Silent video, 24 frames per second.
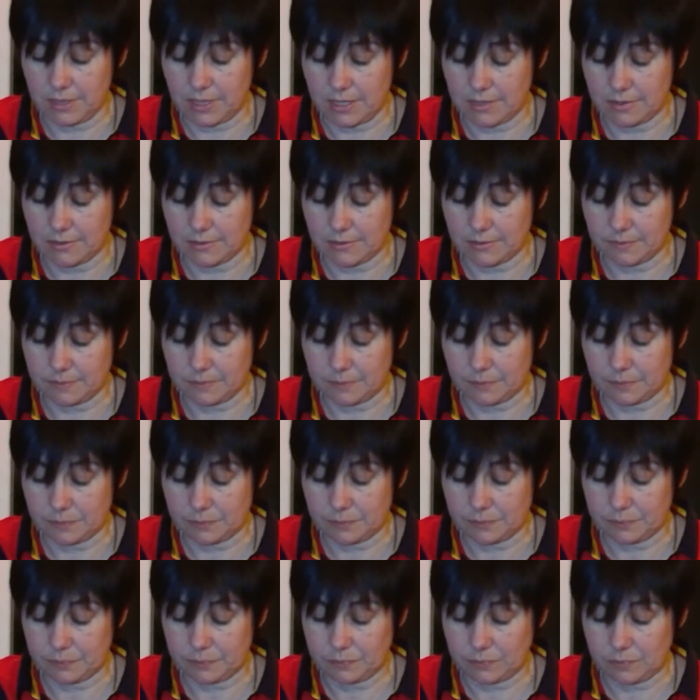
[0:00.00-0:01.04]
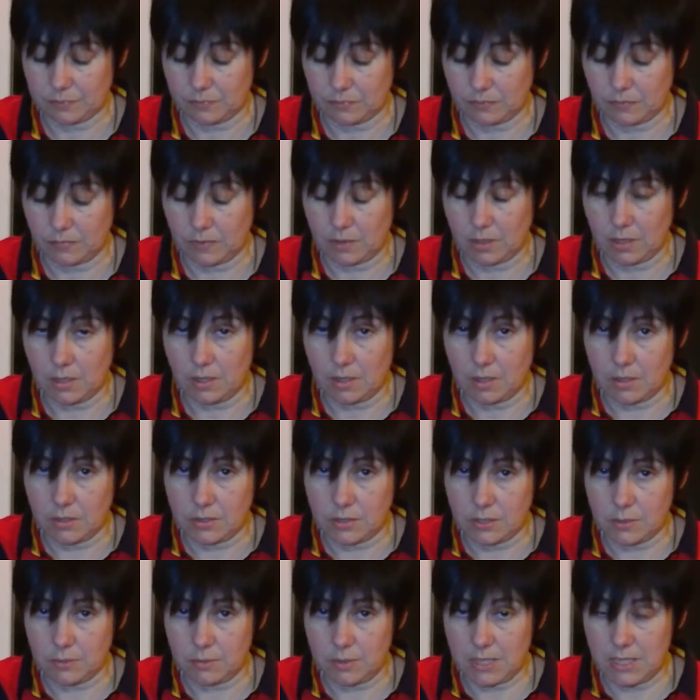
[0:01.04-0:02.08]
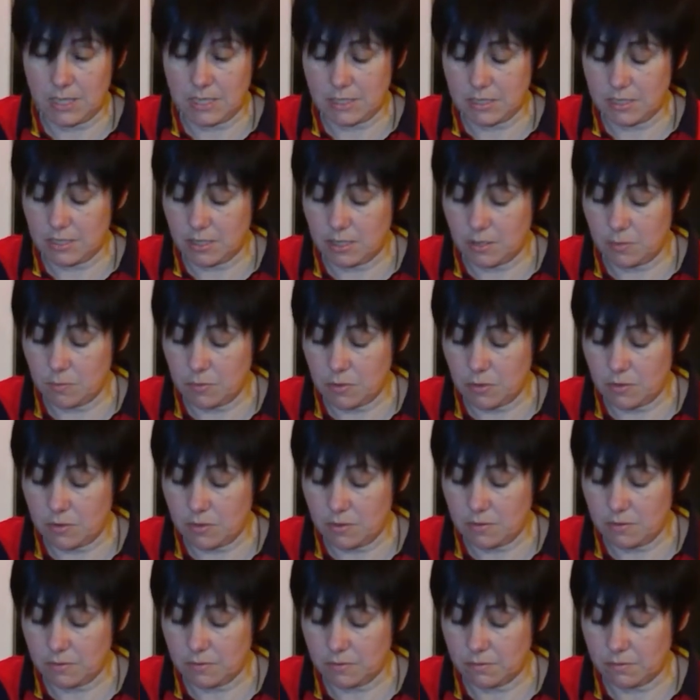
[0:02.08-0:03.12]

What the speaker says: Yes. Do we need to know more?